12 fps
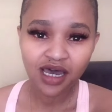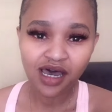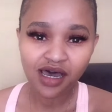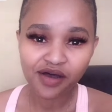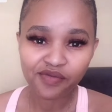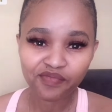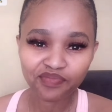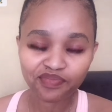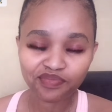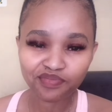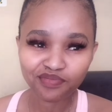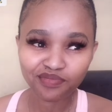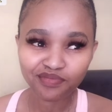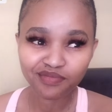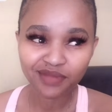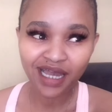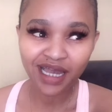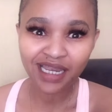
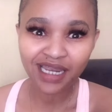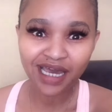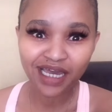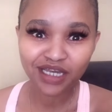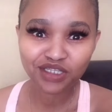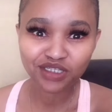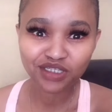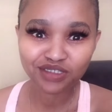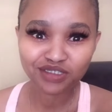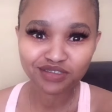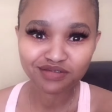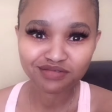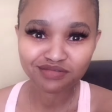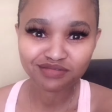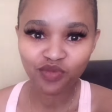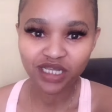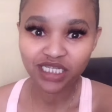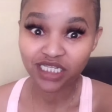I like to
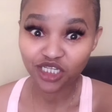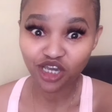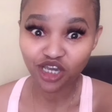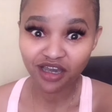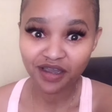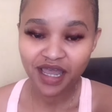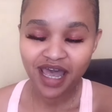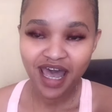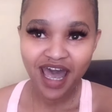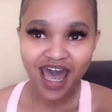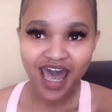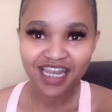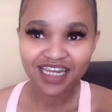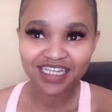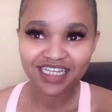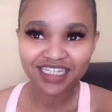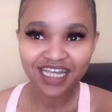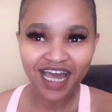be TikTok, and
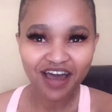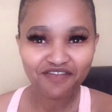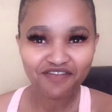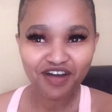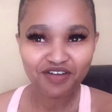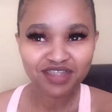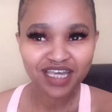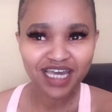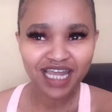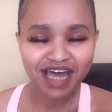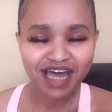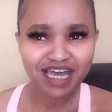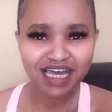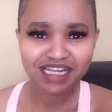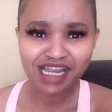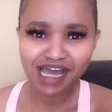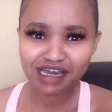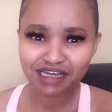I found that I've
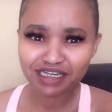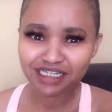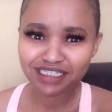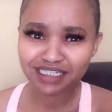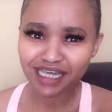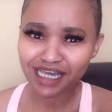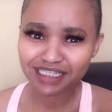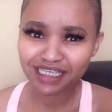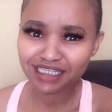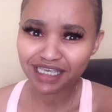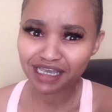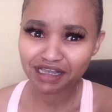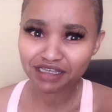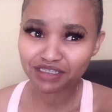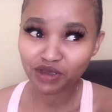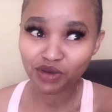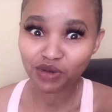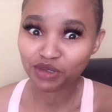got like good acting skills,
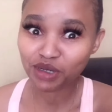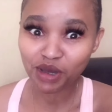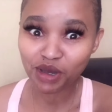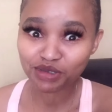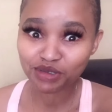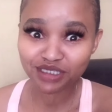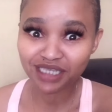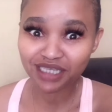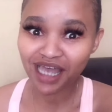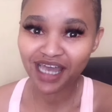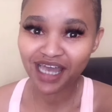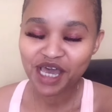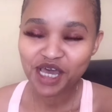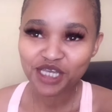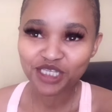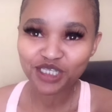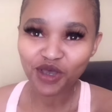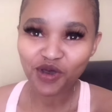or who knows.
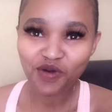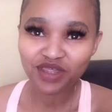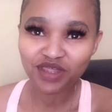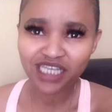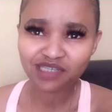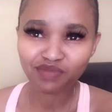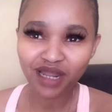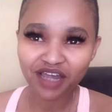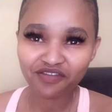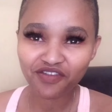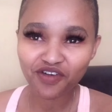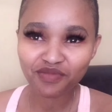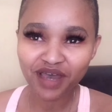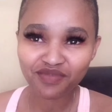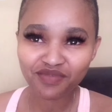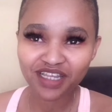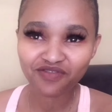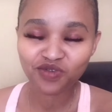So with this platform, I
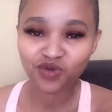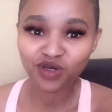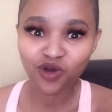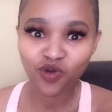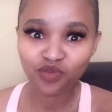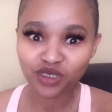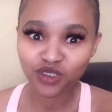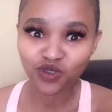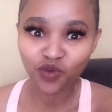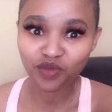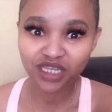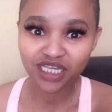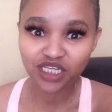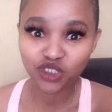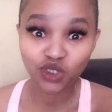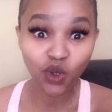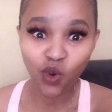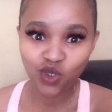believe it will open so many
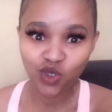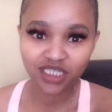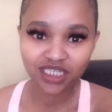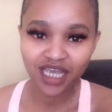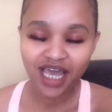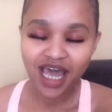doors